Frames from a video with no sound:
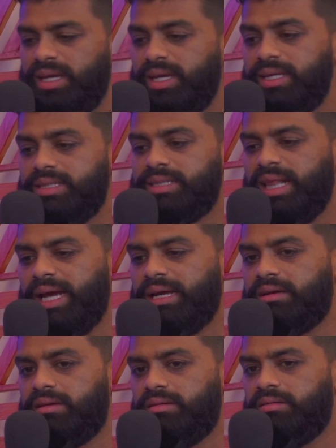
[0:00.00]
It is
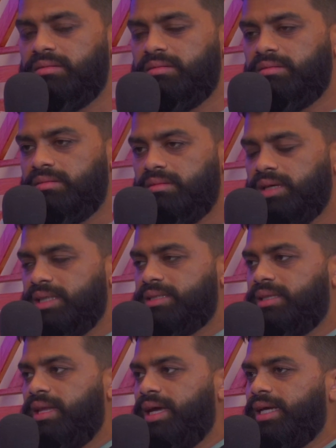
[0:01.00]
like,
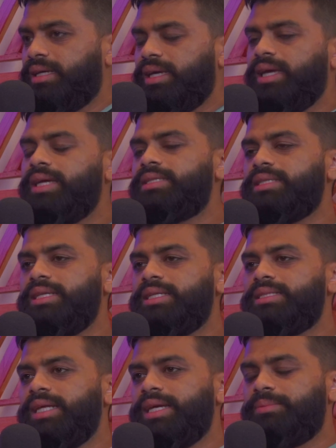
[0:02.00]
it's
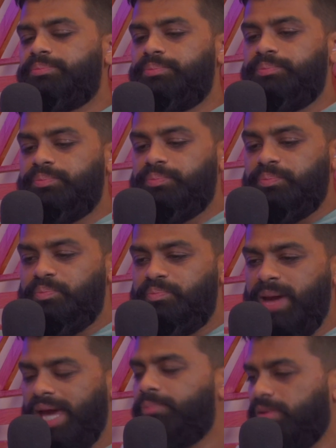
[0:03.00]
like
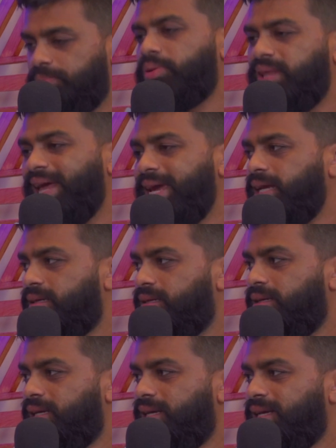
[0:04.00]
paper plate
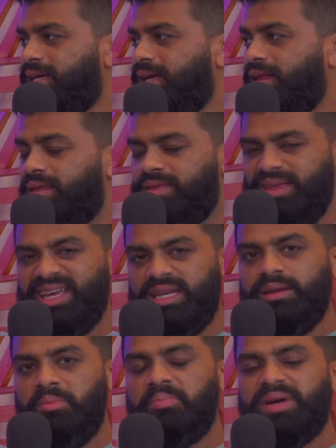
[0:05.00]

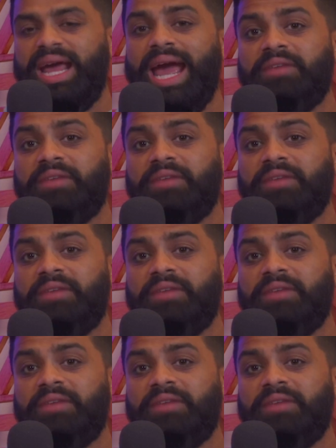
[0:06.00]
thin, but